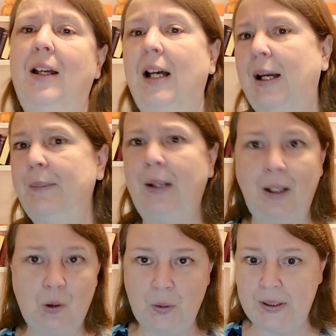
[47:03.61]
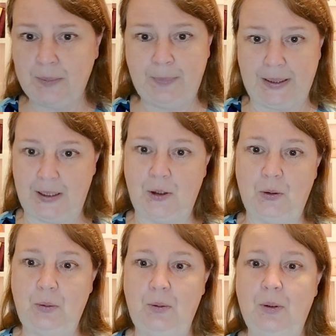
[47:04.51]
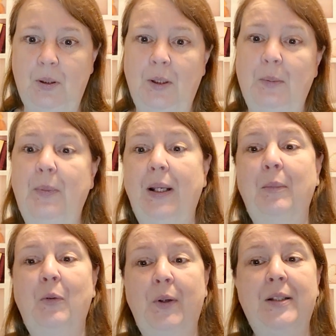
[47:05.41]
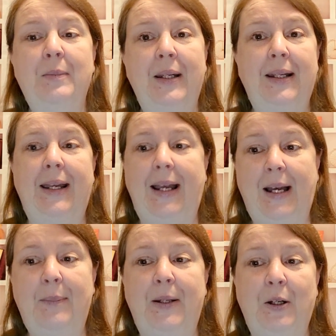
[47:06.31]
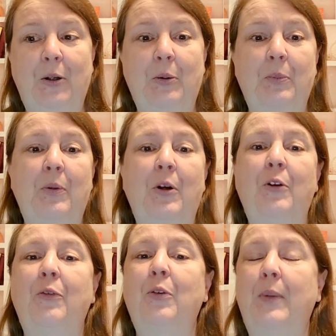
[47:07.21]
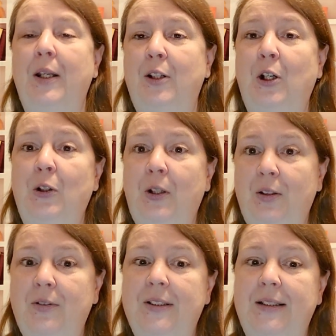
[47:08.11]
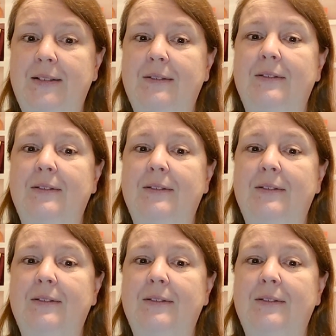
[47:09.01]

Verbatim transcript: I'm not going to beat you, but I'm going to make a happy home for my daughter, Kilty.